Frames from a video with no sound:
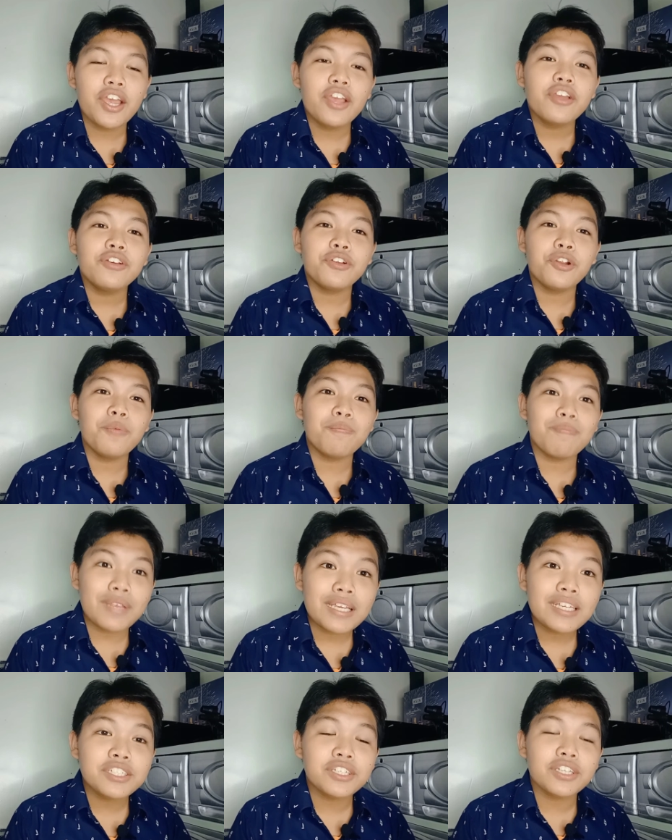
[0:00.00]
your
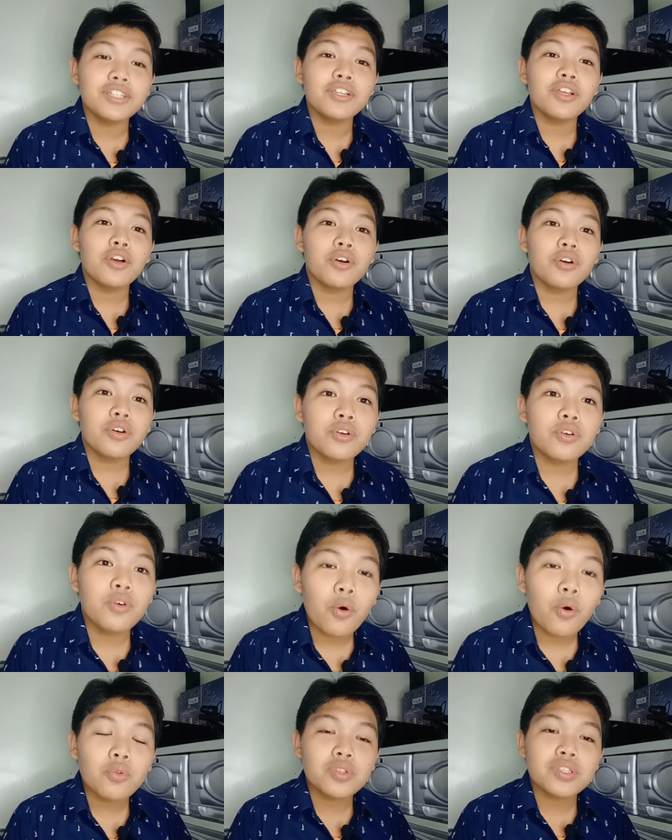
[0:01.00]
mission,
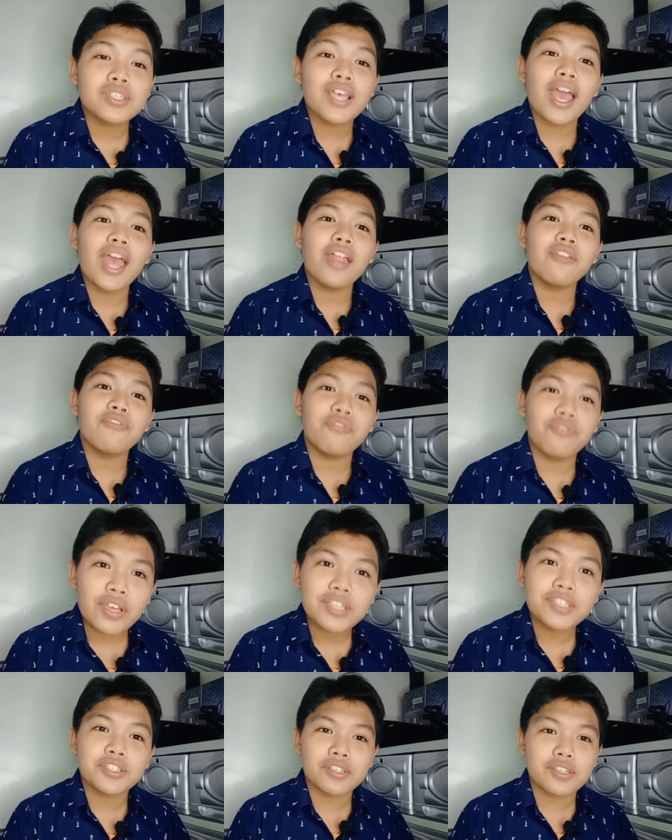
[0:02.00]
goals, and
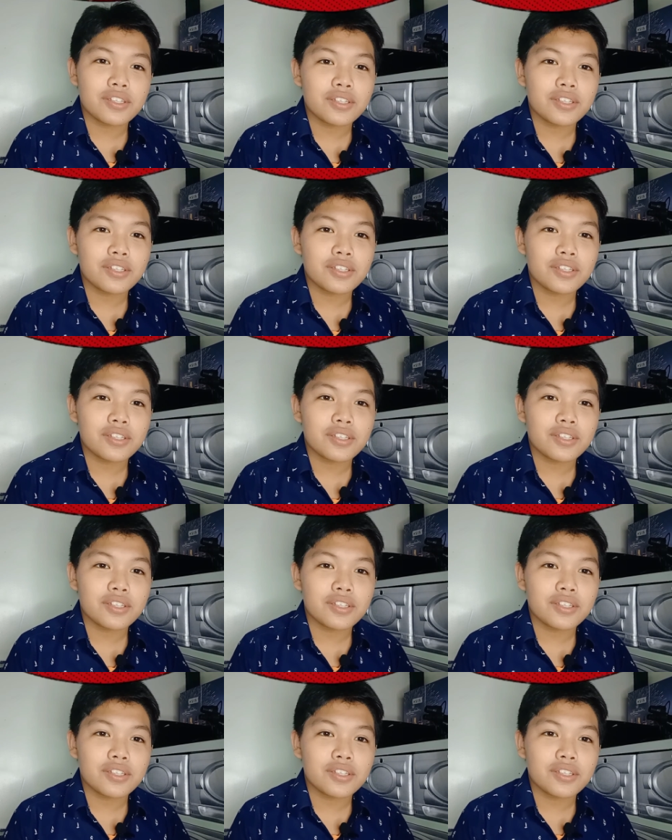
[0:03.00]
vision.